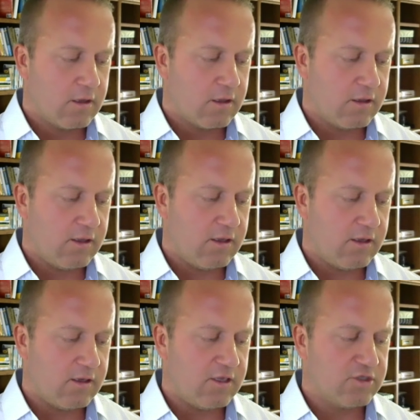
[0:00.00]

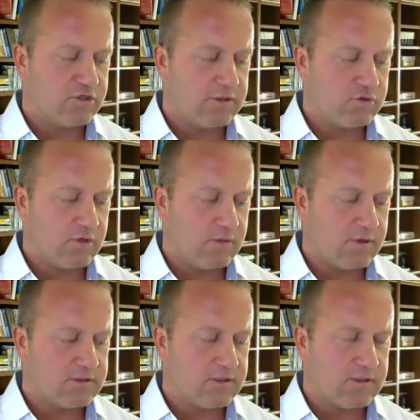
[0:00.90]
The injury
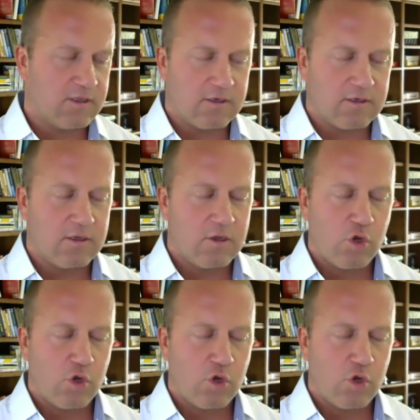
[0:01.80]
treatment, and then